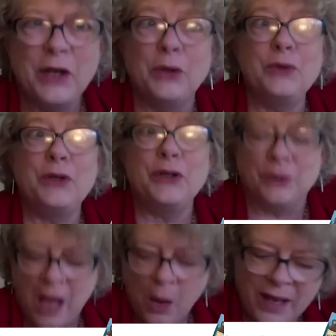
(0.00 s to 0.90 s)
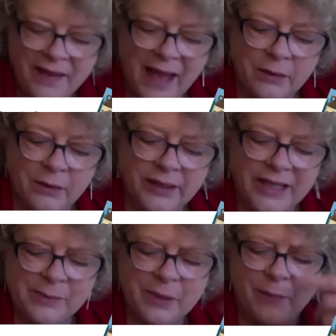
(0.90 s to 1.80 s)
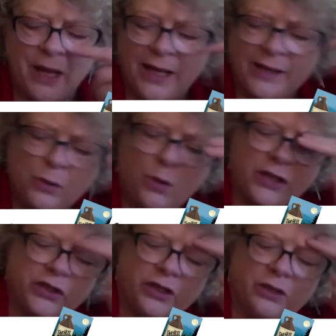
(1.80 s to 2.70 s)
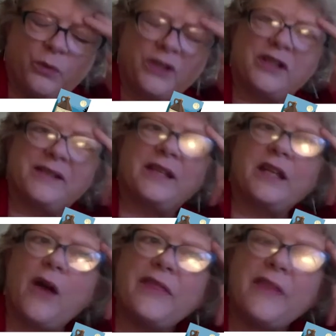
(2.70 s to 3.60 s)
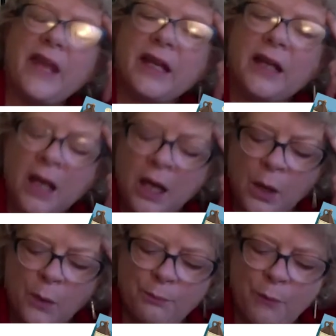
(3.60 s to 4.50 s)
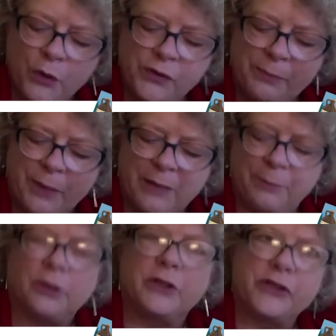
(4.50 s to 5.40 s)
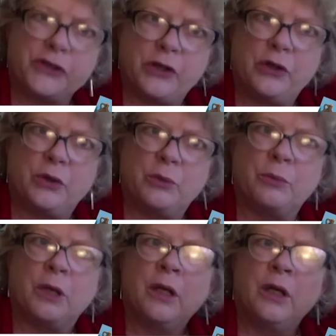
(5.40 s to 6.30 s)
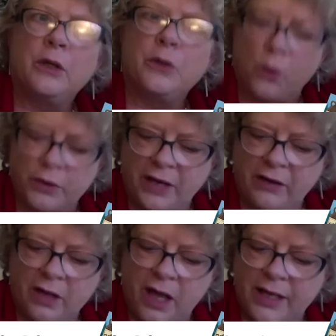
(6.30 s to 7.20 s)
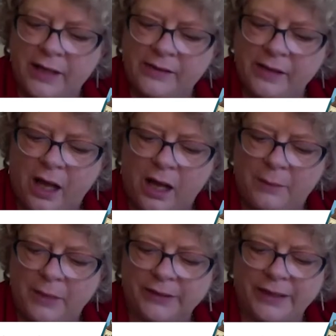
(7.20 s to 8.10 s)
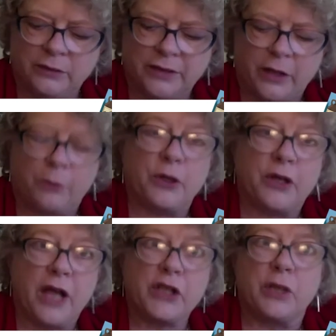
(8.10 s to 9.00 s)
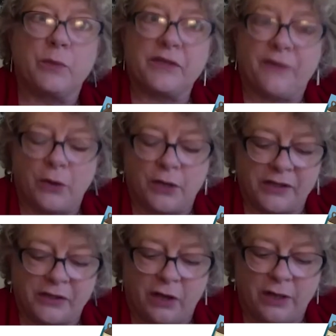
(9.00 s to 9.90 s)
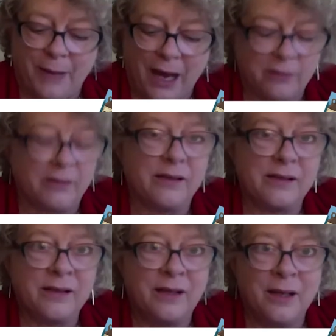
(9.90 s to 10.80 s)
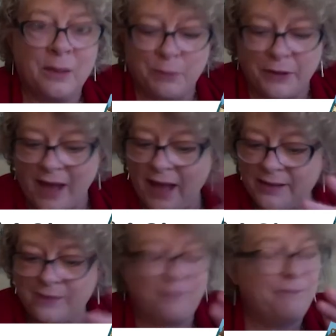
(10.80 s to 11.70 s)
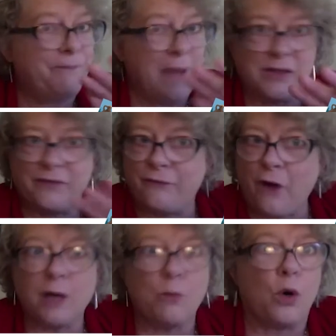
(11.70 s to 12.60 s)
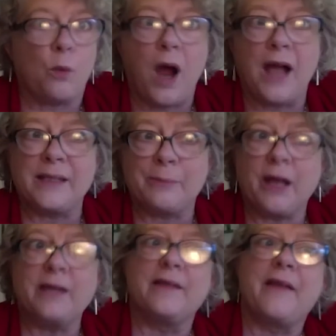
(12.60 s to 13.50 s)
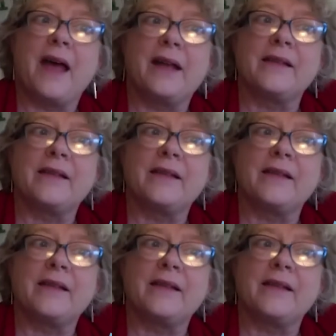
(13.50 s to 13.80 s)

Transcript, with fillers: Who knew? And that leads me in my next question, which is, you know, I think most people assume North Carolina's um, illegal liquor production was focused on the mountains, but that's it's far more widespread than that in the